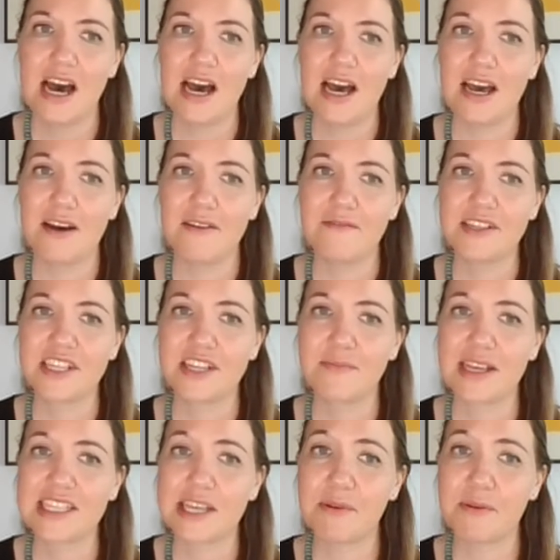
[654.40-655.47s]
Uh, fishing
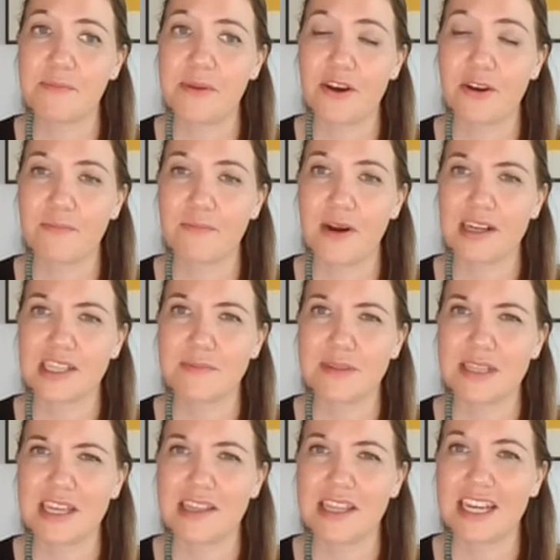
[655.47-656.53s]
makes up about
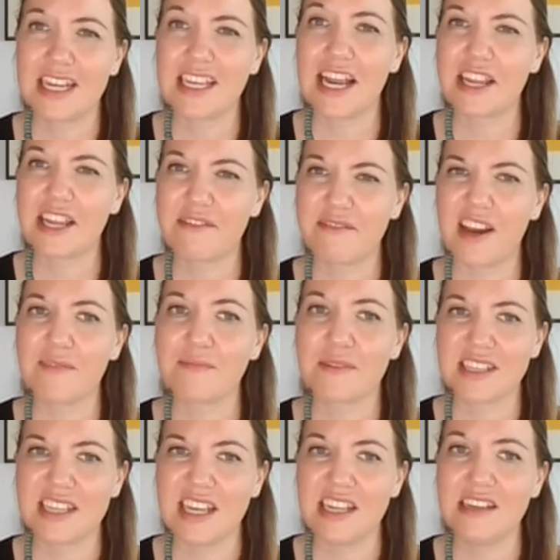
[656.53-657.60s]
approximately, I think,
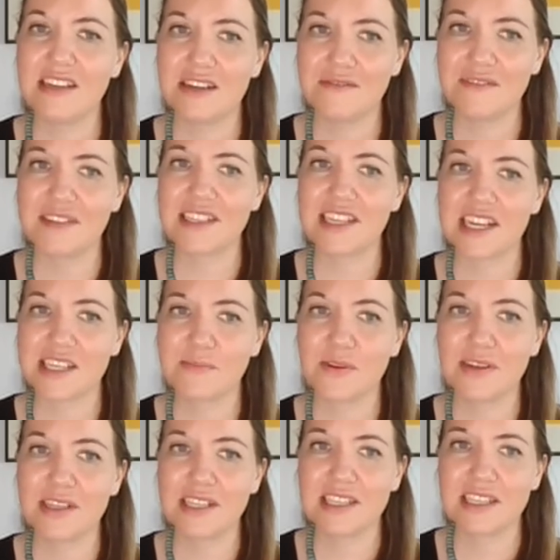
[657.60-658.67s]
95% of its
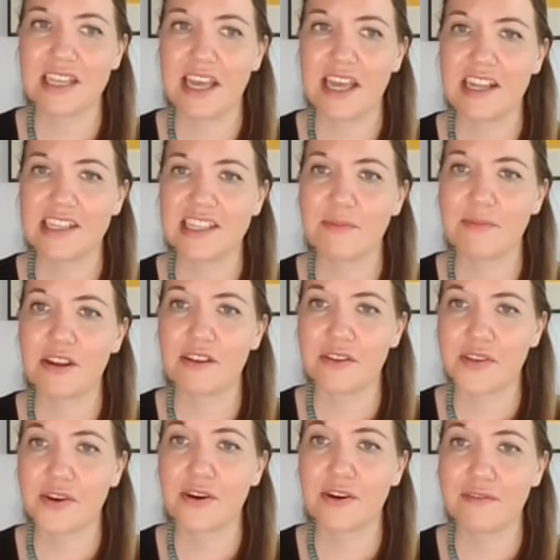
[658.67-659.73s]
exports, and it's about a
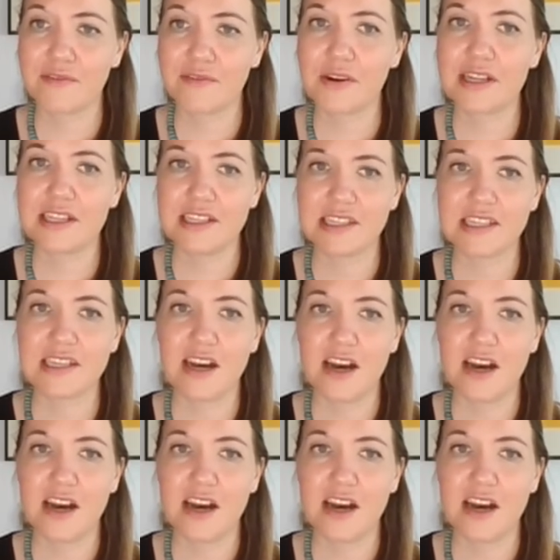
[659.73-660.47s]
third of Greenland's